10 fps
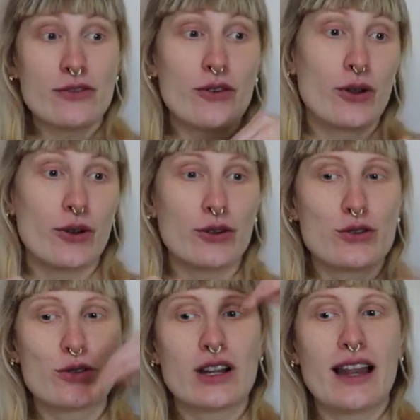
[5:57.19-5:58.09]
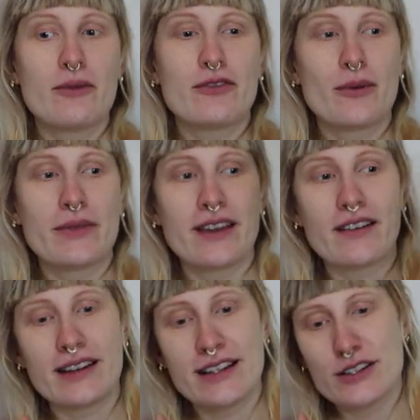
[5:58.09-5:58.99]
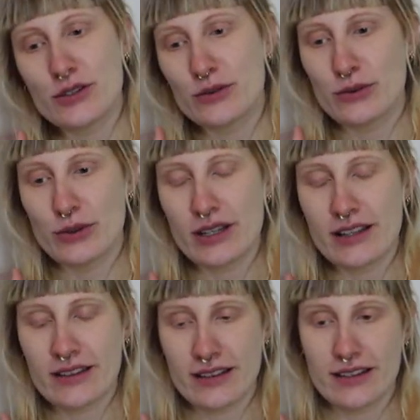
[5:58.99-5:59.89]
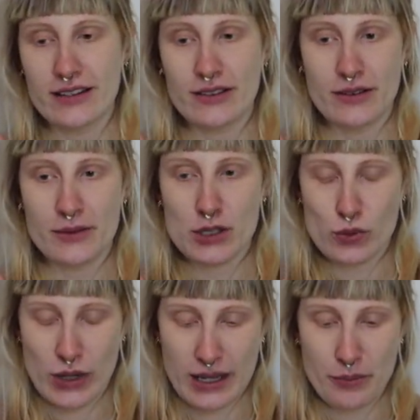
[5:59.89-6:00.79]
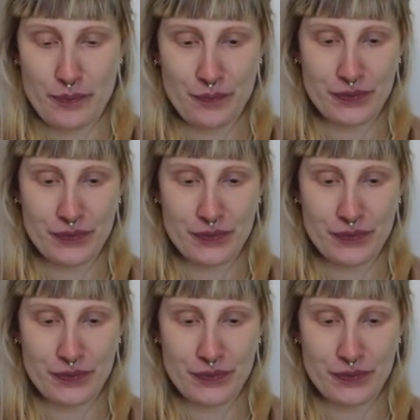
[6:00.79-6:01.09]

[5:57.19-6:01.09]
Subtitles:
for her to climb from there into the swing.